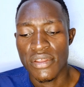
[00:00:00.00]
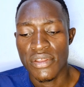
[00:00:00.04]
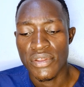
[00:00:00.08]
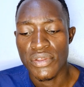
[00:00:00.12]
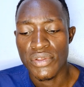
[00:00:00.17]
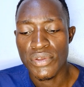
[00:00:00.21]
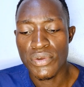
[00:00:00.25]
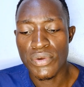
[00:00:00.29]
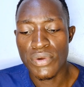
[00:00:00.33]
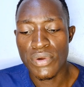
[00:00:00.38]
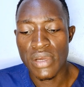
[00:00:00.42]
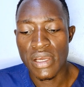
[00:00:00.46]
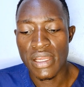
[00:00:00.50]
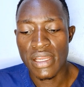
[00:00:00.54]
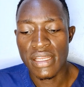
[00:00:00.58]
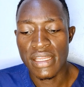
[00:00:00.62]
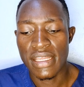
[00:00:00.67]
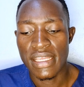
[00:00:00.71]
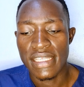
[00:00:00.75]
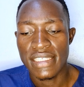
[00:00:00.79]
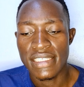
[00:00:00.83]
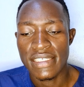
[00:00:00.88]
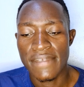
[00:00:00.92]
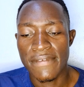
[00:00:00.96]
you are
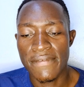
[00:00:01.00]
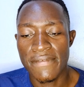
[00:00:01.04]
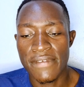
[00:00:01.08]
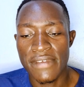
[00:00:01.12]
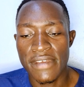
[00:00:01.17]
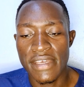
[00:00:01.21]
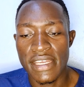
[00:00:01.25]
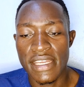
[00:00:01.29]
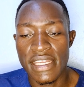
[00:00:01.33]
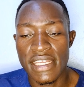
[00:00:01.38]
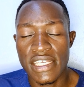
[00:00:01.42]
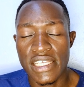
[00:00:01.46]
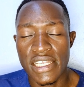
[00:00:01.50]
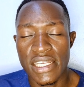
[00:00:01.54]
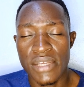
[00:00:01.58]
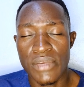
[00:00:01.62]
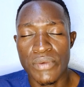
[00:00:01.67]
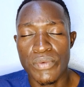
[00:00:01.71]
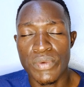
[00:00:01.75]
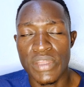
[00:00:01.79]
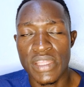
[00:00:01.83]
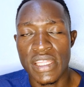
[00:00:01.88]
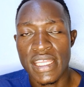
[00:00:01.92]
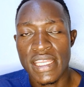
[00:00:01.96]
interfering
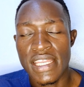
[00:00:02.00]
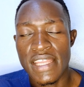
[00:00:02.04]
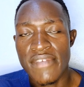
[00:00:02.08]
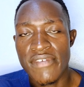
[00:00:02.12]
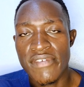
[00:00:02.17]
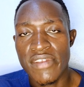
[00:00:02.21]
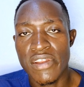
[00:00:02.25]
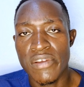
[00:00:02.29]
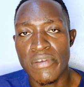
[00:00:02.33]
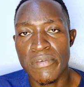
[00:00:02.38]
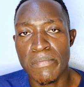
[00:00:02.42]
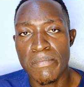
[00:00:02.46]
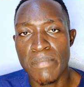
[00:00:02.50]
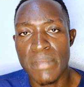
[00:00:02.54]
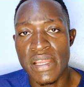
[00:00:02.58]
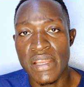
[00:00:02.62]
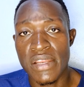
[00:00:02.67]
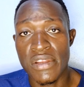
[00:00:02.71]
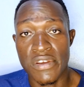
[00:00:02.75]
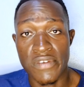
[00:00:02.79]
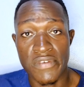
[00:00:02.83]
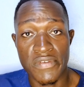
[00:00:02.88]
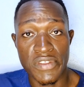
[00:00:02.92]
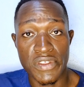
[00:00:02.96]
with the
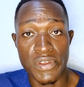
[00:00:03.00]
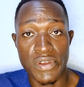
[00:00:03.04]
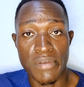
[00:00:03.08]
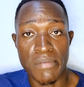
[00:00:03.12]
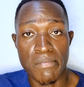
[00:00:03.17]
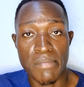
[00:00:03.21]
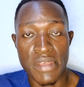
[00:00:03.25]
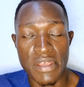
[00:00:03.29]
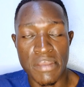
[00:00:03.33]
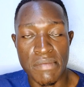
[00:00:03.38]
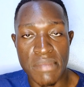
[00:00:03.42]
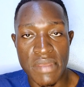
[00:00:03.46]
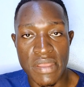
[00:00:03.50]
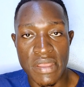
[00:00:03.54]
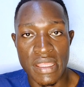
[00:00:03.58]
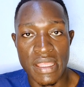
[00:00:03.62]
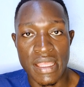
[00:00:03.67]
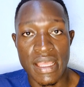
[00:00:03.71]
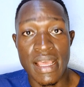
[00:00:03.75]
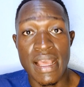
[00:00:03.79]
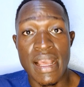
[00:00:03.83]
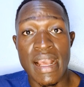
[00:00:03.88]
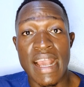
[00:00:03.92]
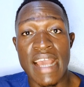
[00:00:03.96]
development of your baby,
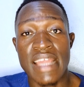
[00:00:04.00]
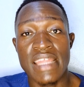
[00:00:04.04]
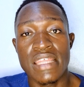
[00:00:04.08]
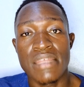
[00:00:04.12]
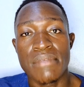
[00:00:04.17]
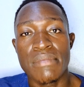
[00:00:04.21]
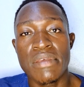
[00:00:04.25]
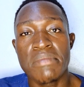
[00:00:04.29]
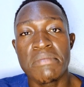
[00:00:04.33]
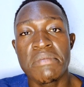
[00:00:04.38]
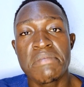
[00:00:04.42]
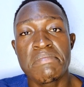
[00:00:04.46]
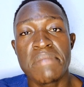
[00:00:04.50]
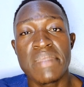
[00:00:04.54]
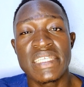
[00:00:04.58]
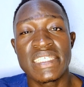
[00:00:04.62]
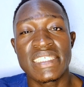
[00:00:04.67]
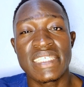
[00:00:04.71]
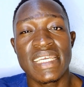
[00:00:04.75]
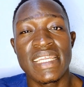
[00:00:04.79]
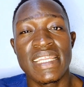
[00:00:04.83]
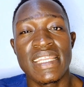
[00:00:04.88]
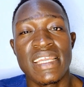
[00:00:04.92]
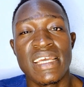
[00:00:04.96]
and the baby
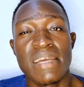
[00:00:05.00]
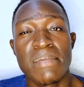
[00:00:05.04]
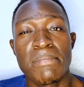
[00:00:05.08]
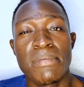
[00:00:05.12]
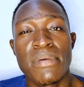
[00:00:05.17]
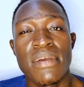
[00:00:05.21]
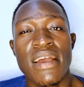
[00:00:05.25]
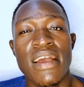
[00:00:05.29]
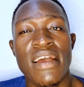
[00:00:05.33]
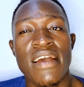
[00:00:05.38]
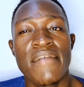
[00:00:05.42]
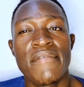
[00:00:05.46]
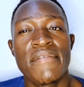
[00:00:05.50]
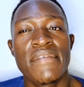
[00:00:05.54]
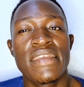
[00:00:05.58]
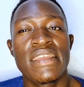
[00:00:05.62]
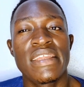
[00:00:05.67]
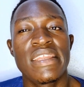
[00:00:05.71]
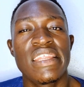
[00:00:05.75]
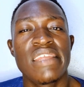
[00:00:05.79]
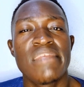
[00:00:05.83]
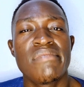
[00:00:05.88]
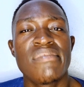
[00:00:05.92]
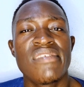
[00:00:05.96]
might end up
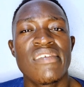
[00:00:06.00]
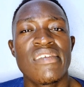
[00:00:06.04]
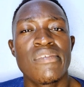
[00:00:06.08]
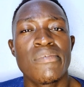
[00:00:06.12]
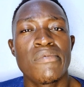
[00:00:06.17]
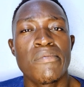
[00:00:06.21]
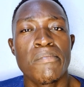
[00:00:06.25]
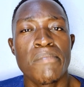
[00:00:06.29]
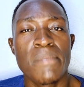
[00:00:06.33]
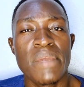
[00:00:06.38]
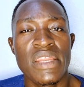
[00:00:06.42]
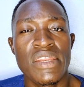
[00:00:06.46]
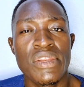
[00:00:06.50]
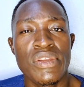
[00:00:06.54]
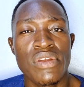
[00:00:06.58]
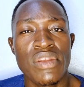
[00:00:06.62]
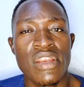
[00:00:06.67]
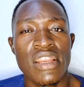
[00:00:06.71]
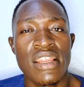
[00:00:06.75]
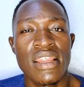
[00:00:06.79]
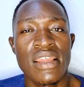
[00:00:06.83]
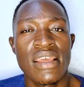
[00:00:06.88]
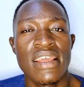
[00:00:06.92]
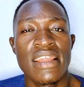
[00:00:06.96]
having
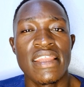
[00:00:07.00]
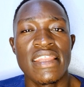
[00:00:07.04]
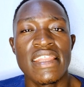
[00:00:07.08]
developmental